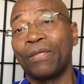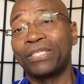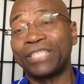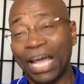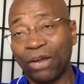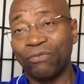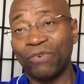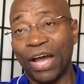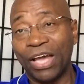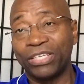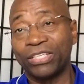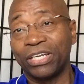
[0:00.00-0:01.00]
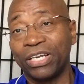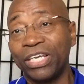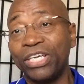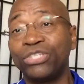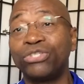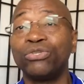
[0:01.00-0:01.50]
sacrifice
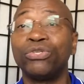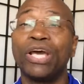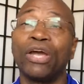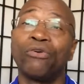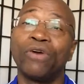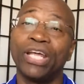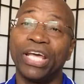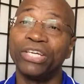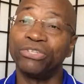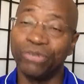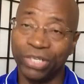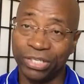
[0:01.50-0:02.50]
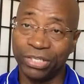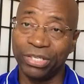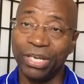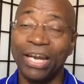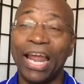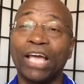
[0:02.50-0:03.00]
leads to their greater
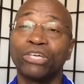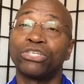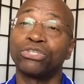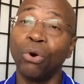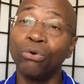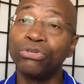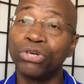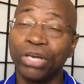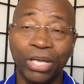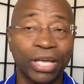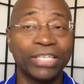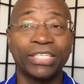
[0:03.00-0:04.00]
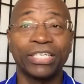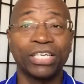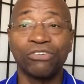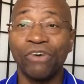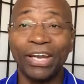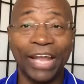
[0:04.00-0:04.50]
interests. Like a soldier is a
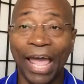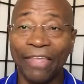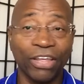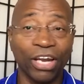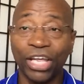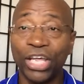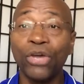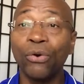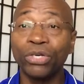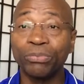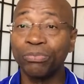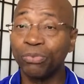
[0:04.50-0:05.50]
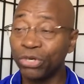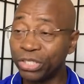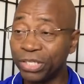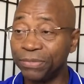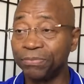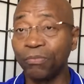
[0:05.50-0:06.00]
great ethical egoist
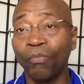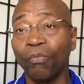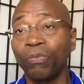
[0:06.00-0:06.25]
person.